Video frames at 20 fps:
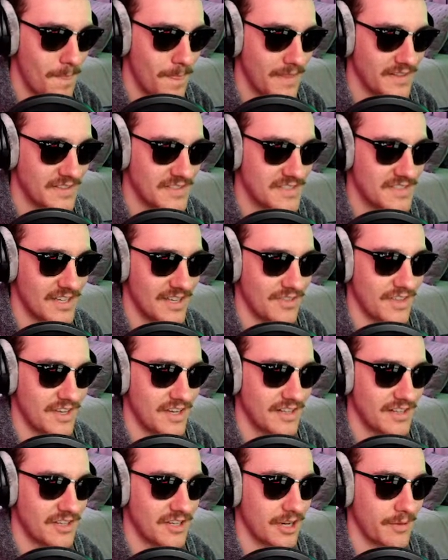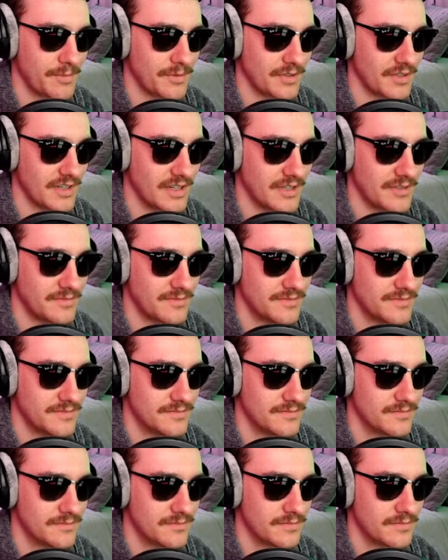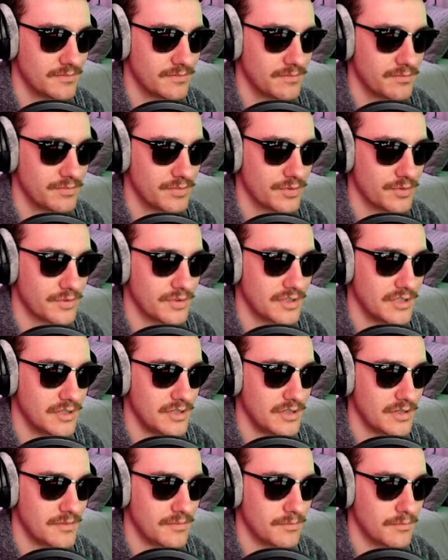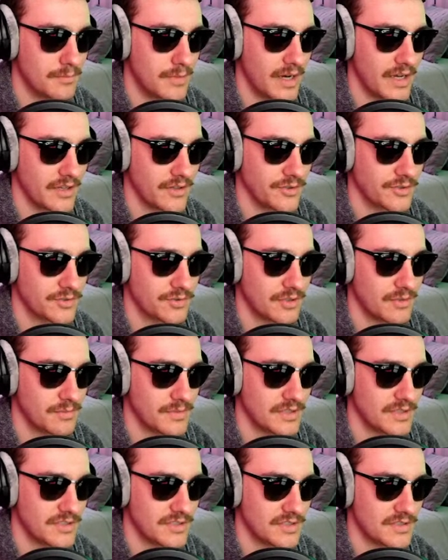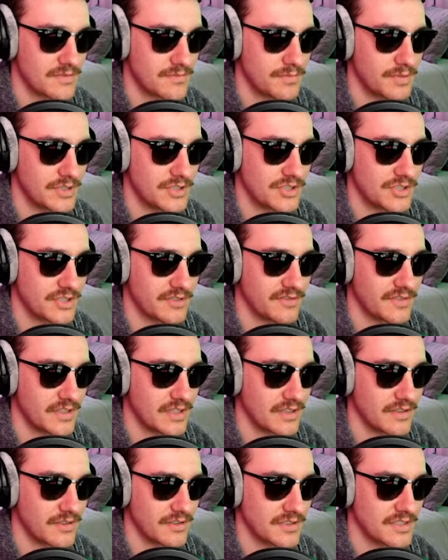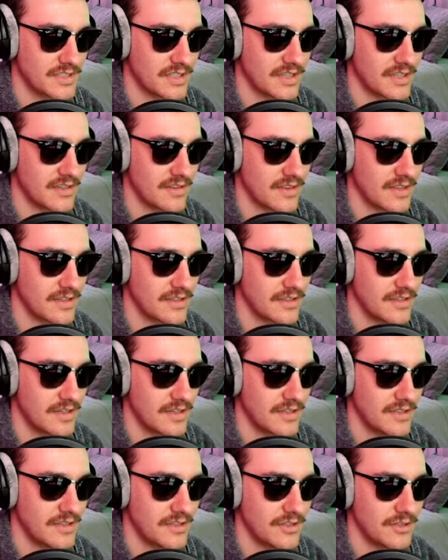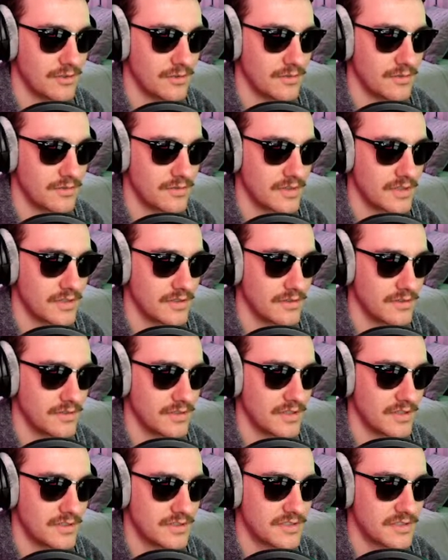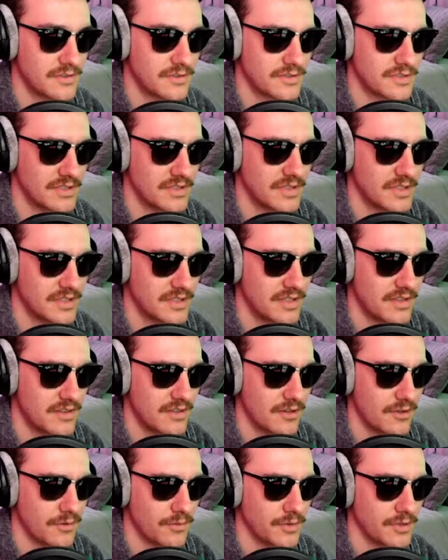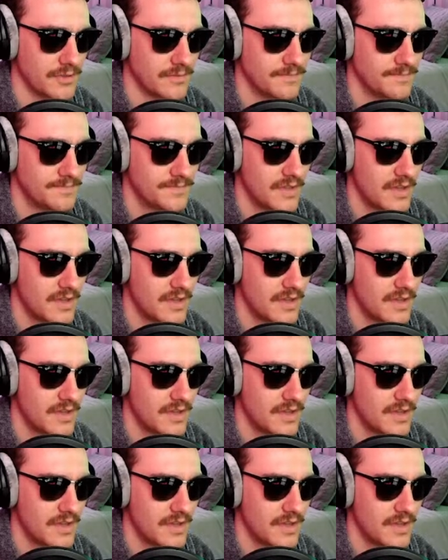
Instead, the helicopter got pretty mild treatment, just pitch shifting, it looks like, and then an EQ that honestly looks a lot like the other one.